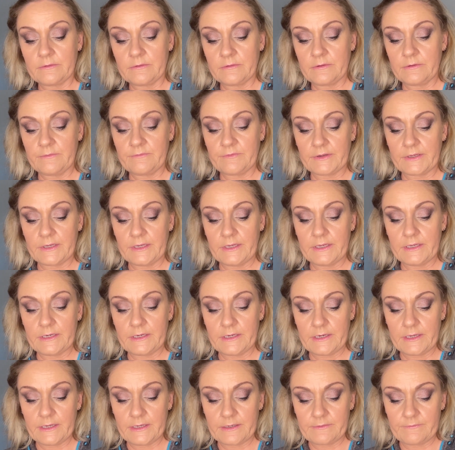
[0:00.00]
If I can get
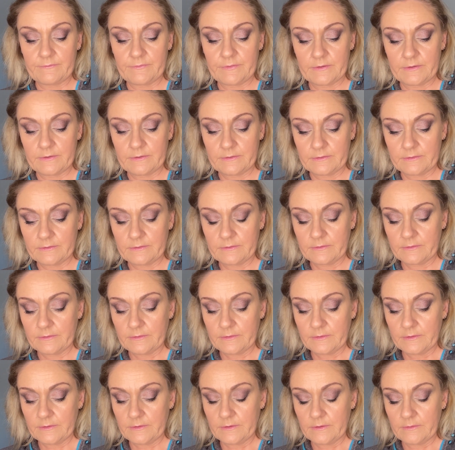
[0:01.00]
it out of the
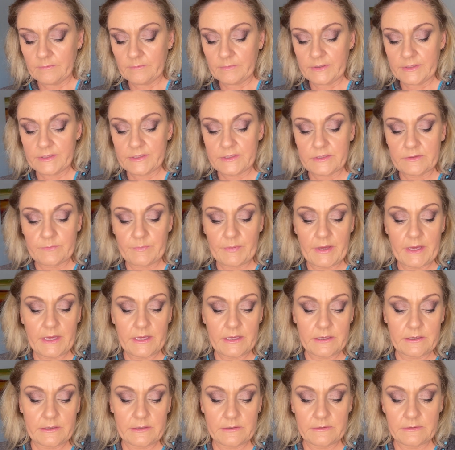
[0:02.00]
blister pack.